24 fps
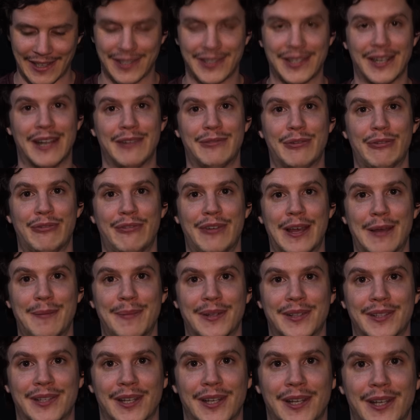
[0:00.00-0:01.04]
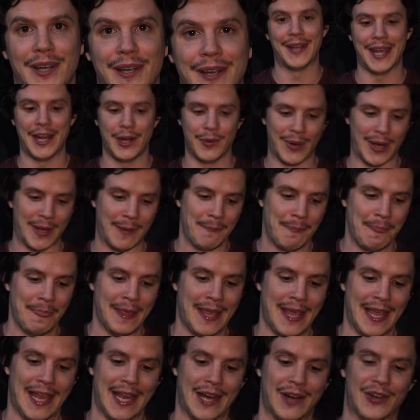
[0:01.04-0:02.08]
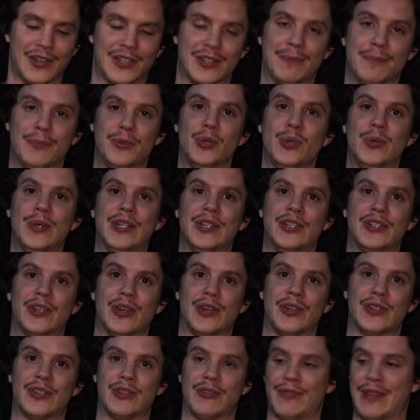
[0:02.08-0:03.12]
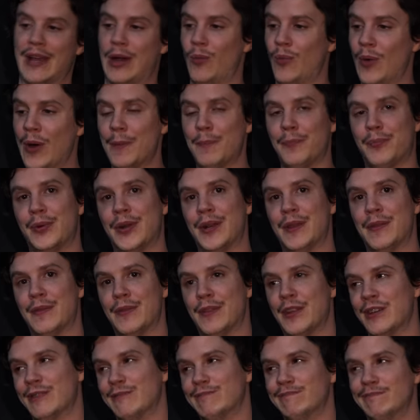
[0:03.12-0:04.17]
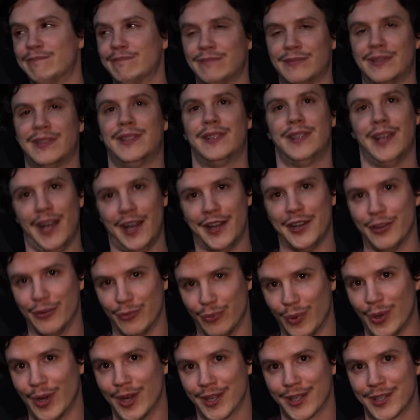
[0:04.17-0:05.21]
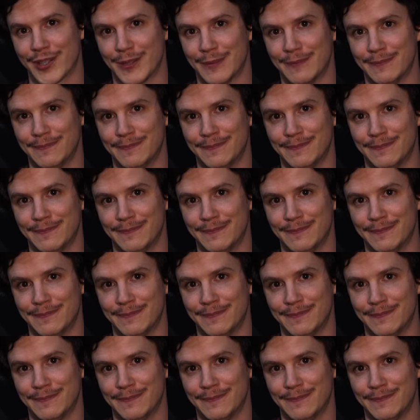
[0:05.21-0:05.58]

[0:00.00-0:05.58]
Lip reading: still have a fair bit to learn. Anyway, here are some beauty shots of that one print that kind of worked.